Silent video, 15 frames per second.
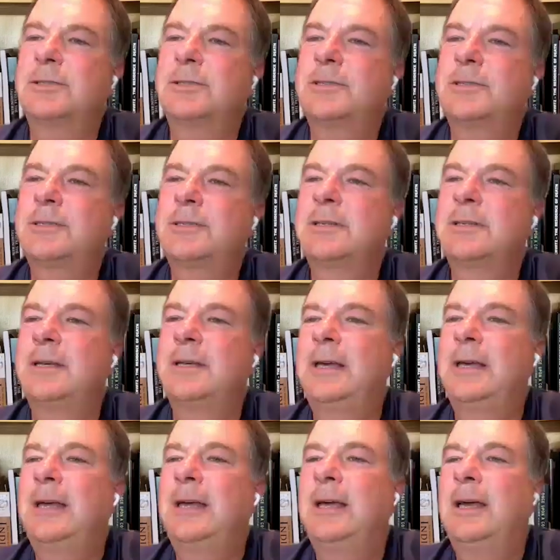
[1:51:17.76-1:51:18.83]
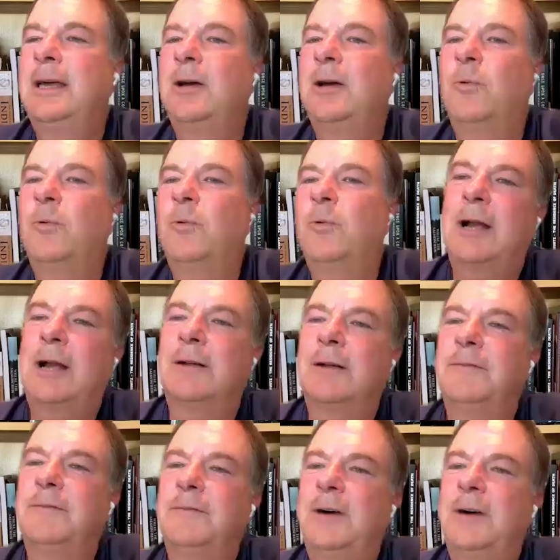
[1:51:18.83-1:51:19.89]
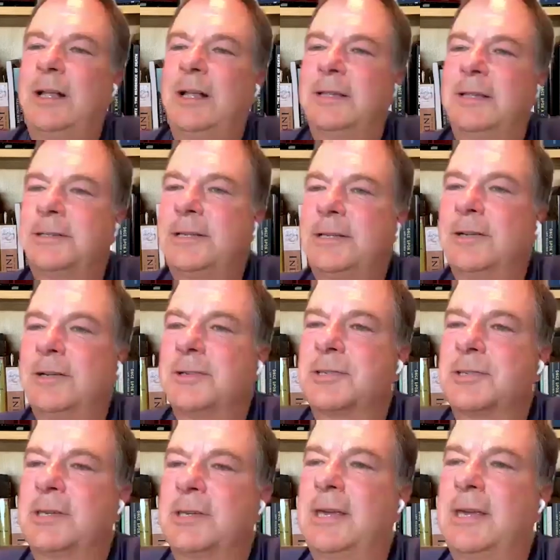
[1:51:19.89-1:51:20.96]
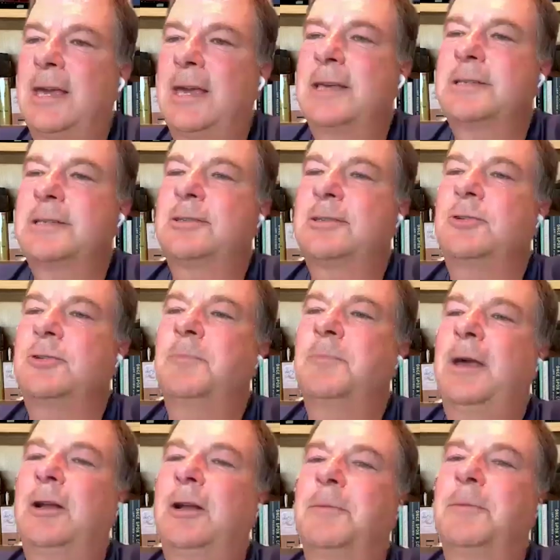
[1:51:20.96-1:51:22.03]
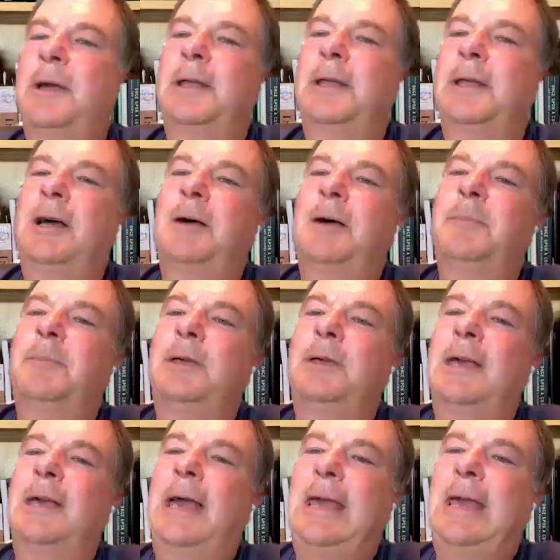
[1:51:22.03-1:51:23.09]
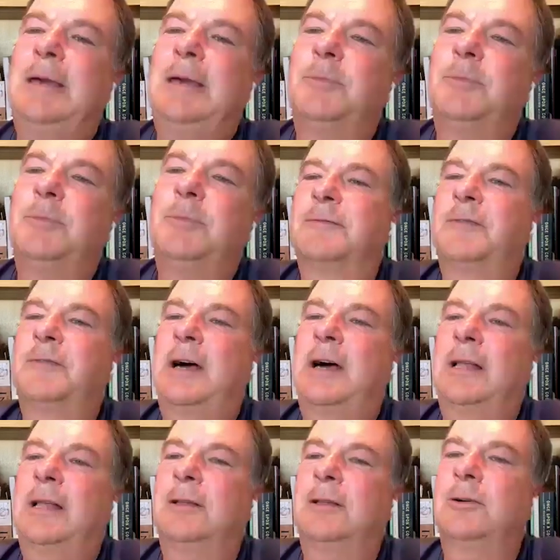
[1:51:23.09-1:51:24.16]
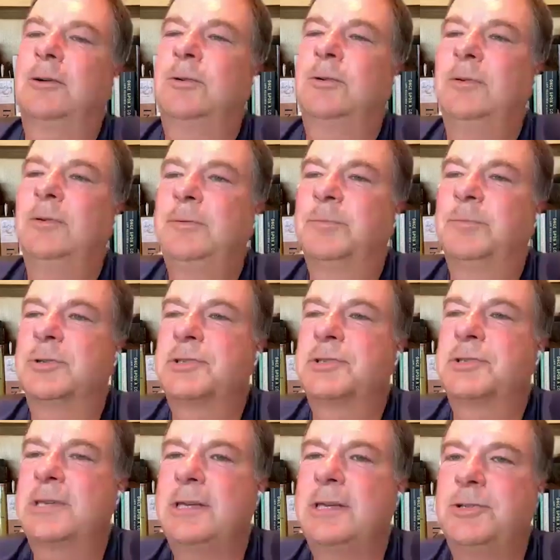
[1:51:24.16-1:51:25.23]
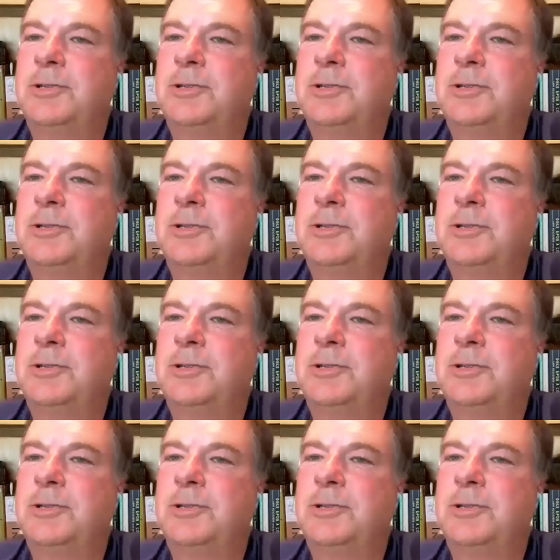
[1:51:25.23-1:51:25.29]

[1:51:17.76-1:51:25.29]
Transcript: What can we require of volunteers and guests who may or may not be able or willing to follow procedures?